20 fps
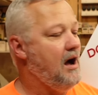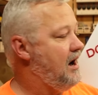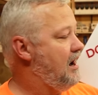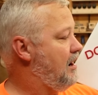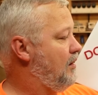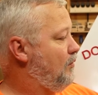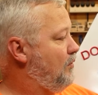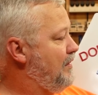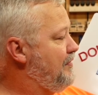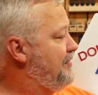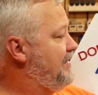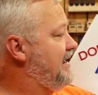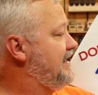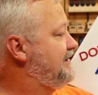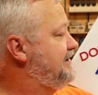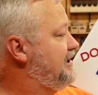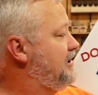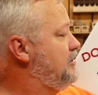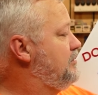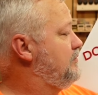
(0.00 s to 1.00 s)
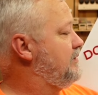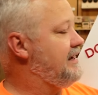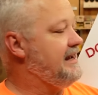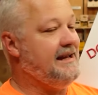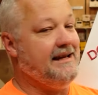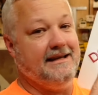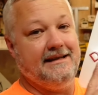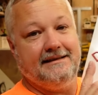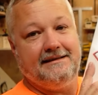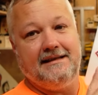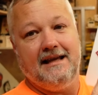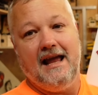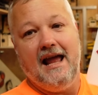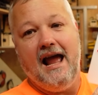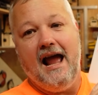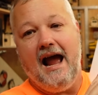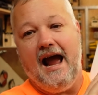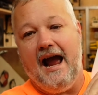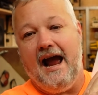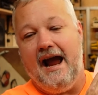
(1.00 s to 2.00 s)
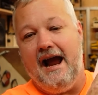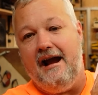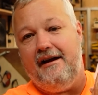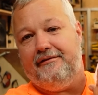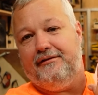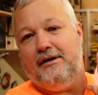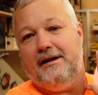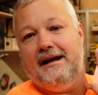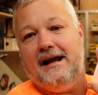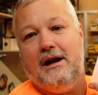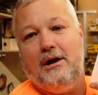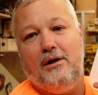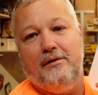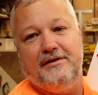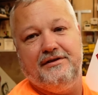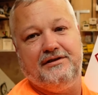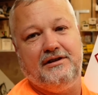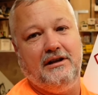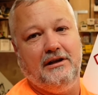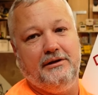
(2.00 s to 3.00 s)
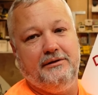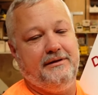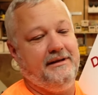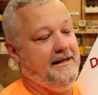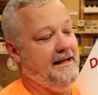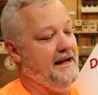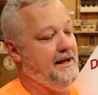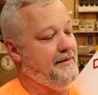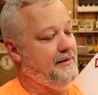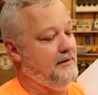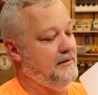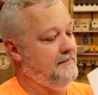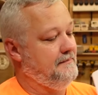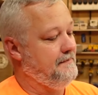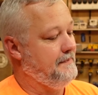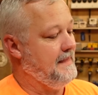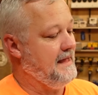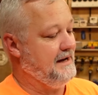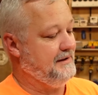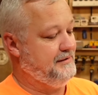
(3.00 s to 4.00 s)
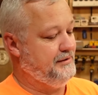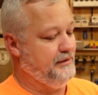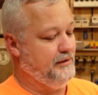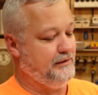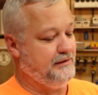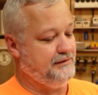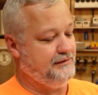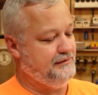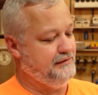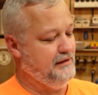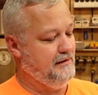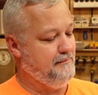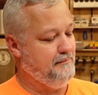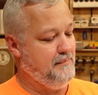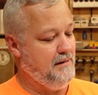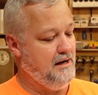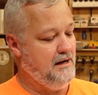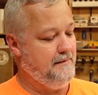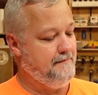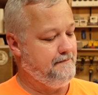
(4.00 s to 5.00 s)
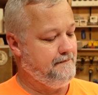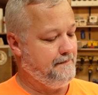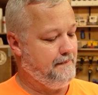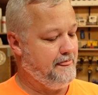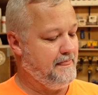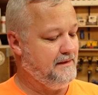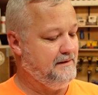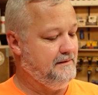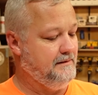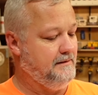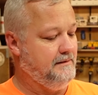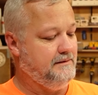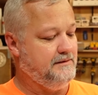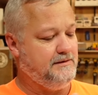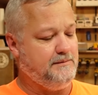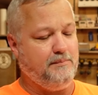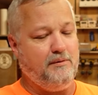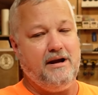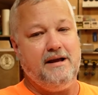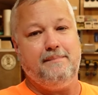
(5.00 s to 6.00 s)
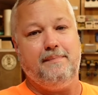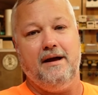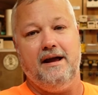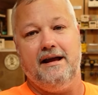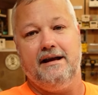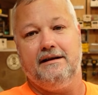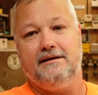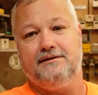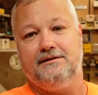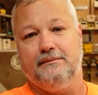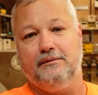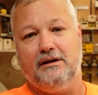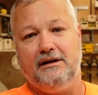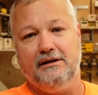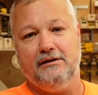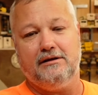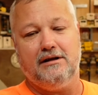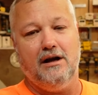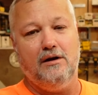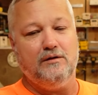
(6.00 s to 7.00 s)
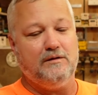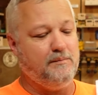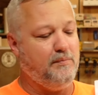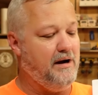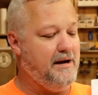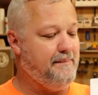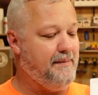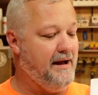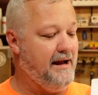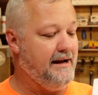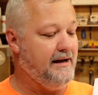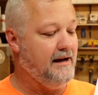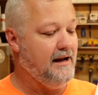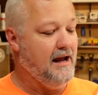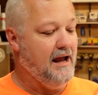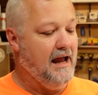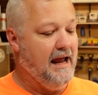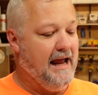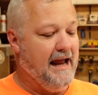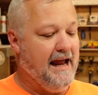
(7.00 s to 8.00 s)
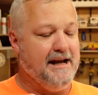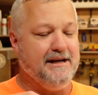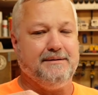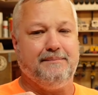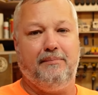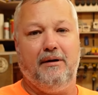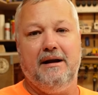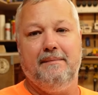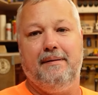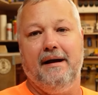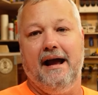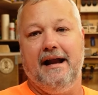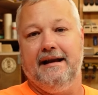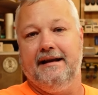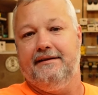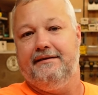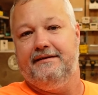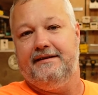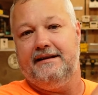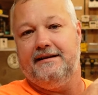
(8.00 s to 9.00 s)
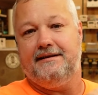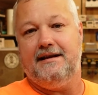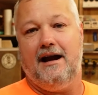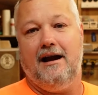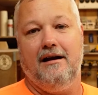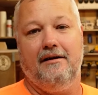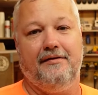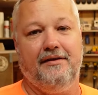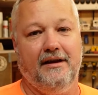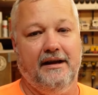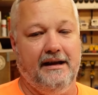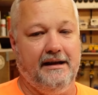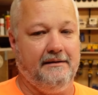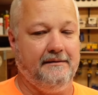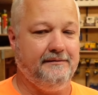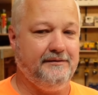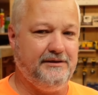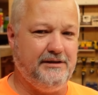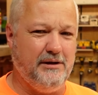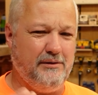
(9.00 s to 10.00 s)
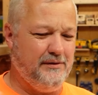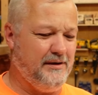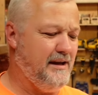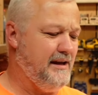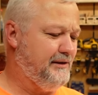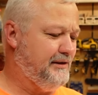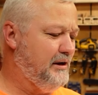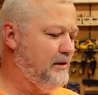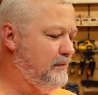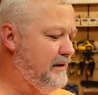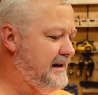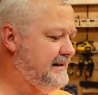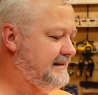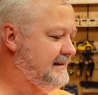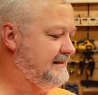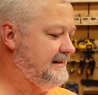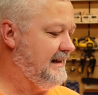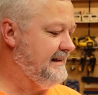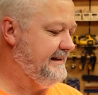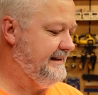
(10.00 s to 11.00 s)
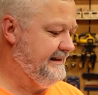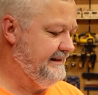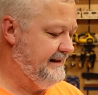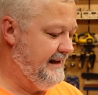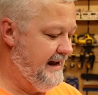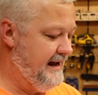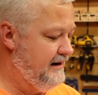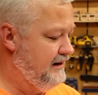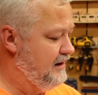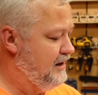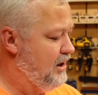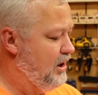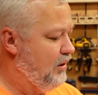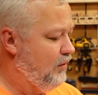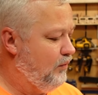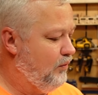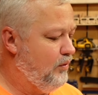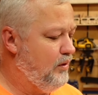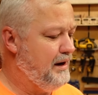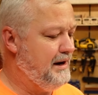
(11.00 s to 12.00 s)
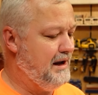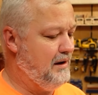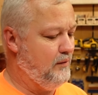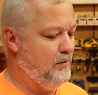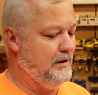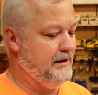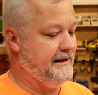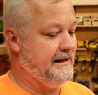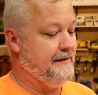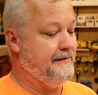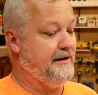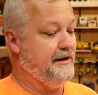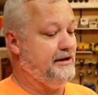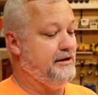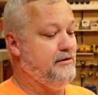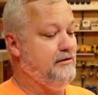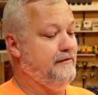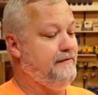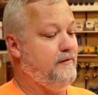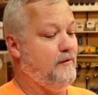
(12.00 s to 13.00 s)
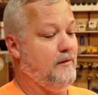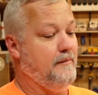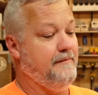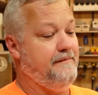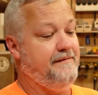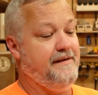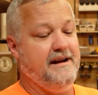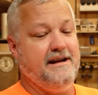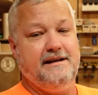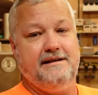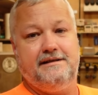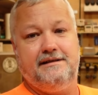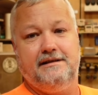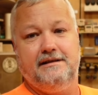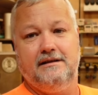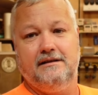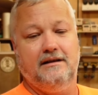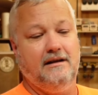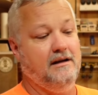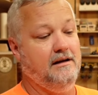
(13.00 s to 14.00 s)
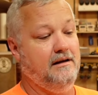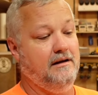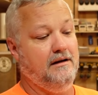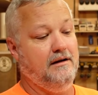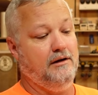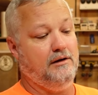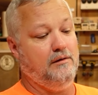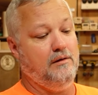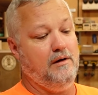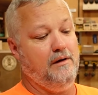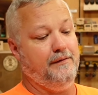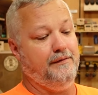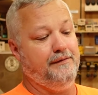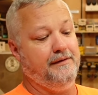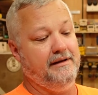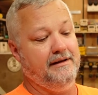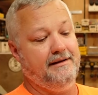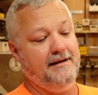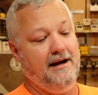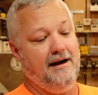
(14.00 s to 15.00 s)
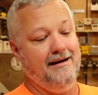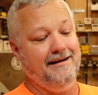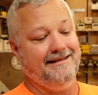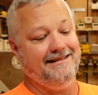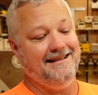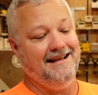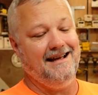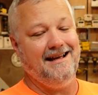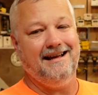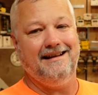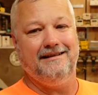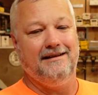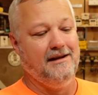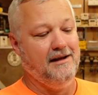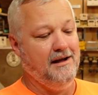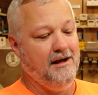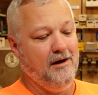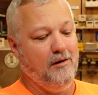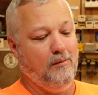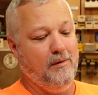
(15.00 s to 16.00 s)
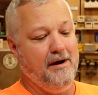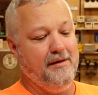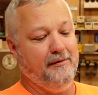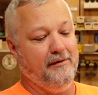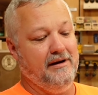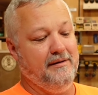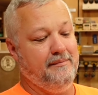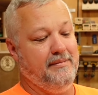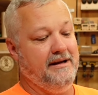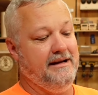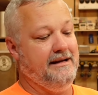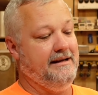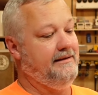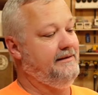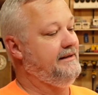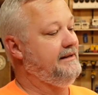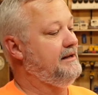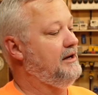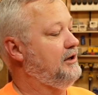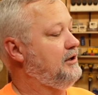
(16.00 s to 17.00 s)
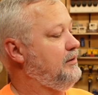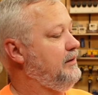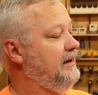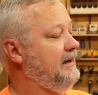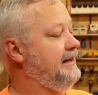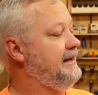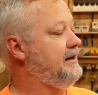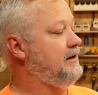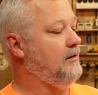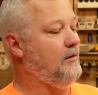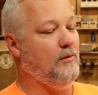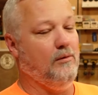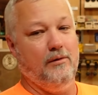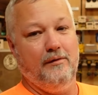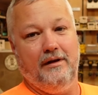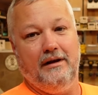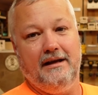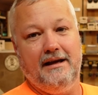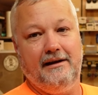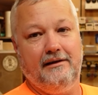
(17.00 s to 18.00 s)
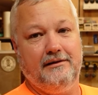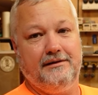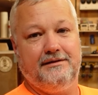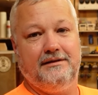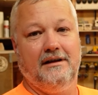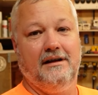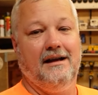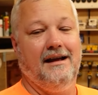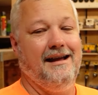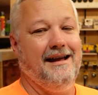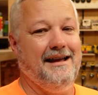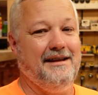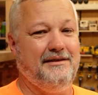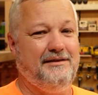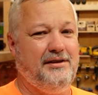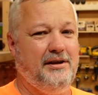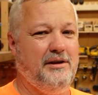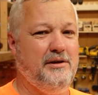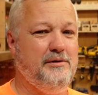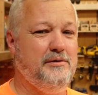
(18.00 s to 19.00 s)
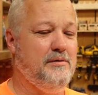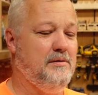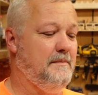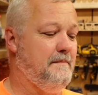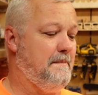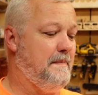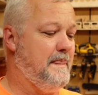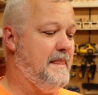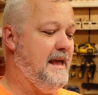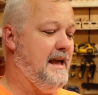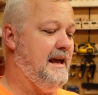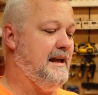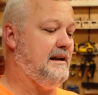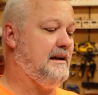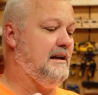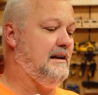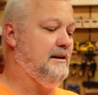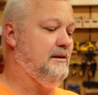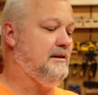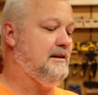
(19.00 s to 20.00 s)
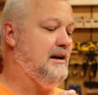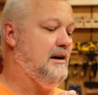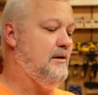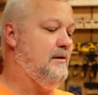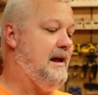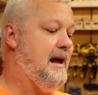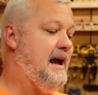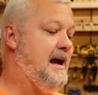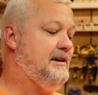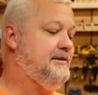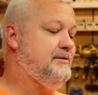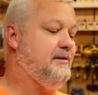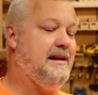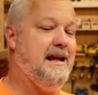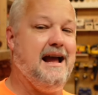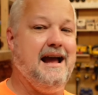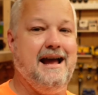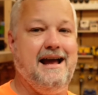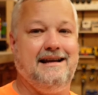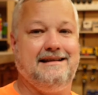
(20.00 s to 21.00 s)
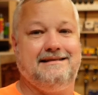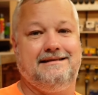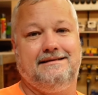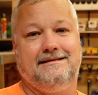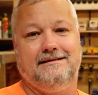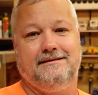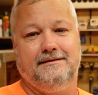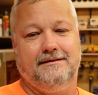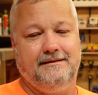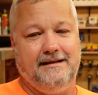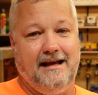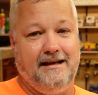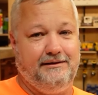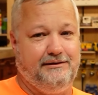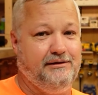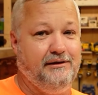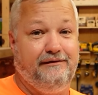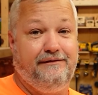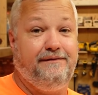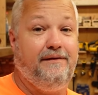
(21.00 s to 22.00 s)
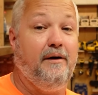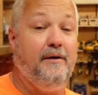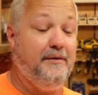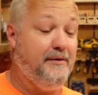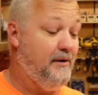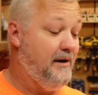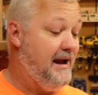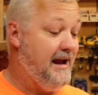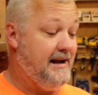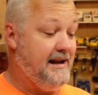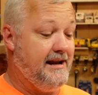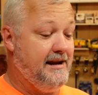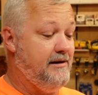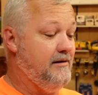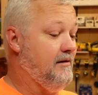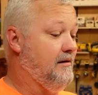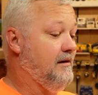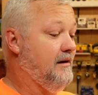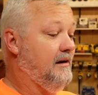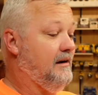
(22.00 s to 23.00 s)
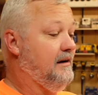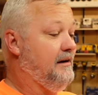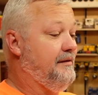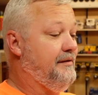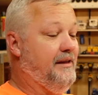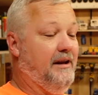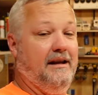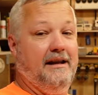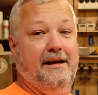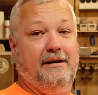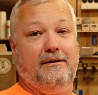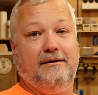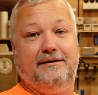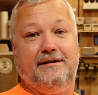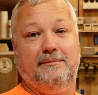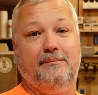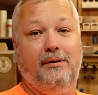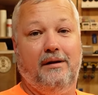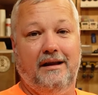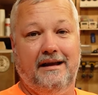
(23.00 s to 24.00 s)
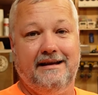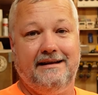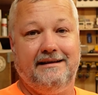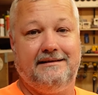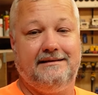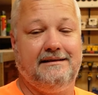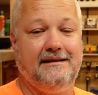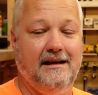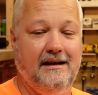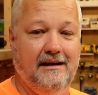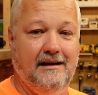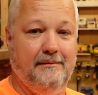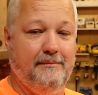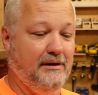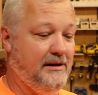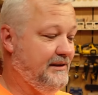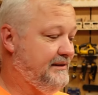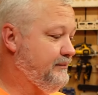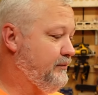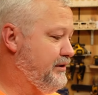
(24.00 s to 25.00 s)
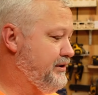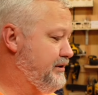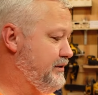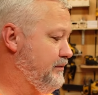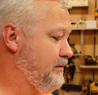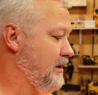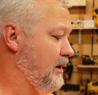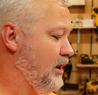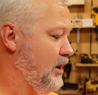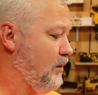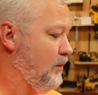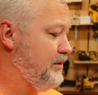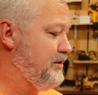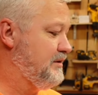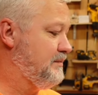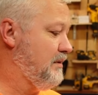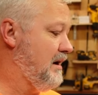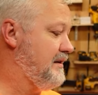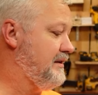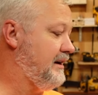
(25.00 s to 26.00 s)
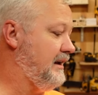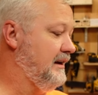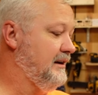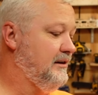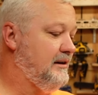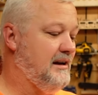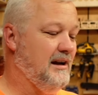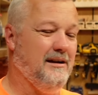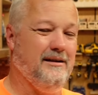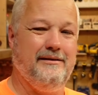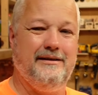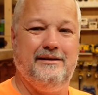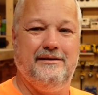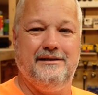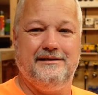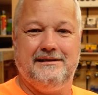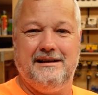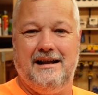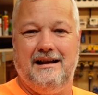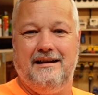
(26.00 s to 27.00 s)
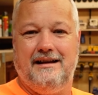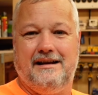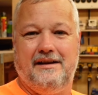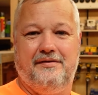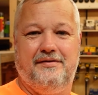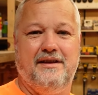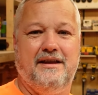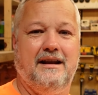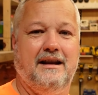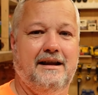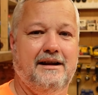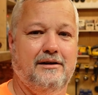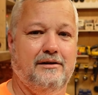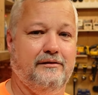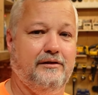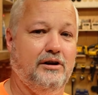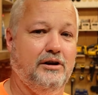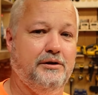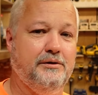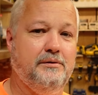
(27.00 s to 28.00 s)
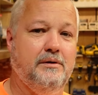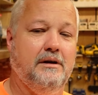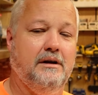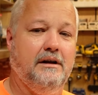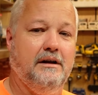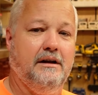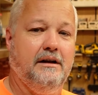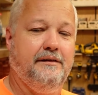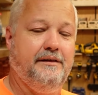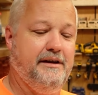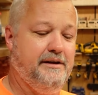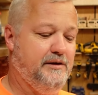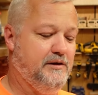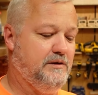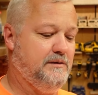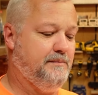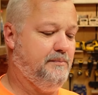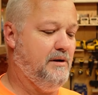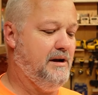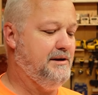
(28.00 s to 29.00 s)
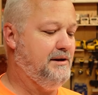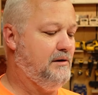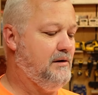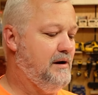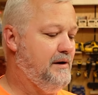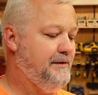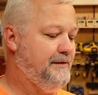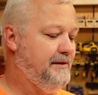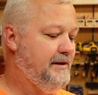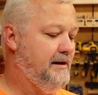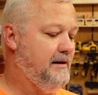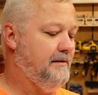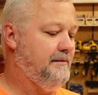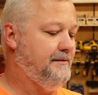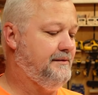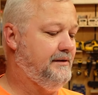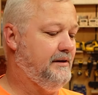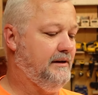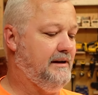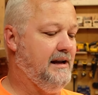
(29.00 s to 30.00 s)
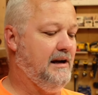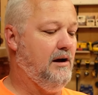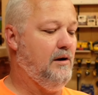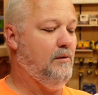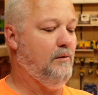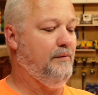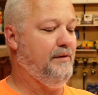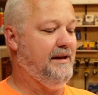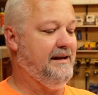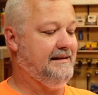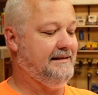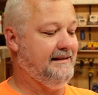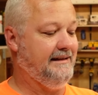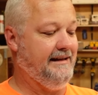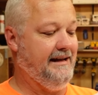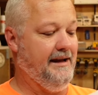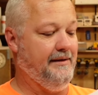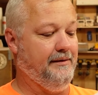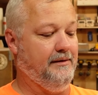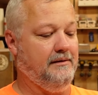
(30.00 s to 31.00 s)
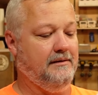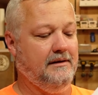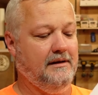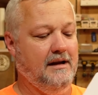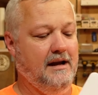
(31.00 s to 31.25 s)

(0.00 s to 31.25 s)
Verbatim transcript: Uh, one thing too is after I got all this glue together, I took some uh, spray paint, some clear coat spray paint, and spray painted the entire thing. Two, th two reasons I did that. One, I wanted to give it a uniform finish uh, across the entire sign, whether it be the acrylic or the letters. And two, that clear coat actually acts to further adhere the letters in place uh, because when you when you spray the clear coat, you know, it's kind of like a thin layer of glue that you're spreading across there to kind of hold things together.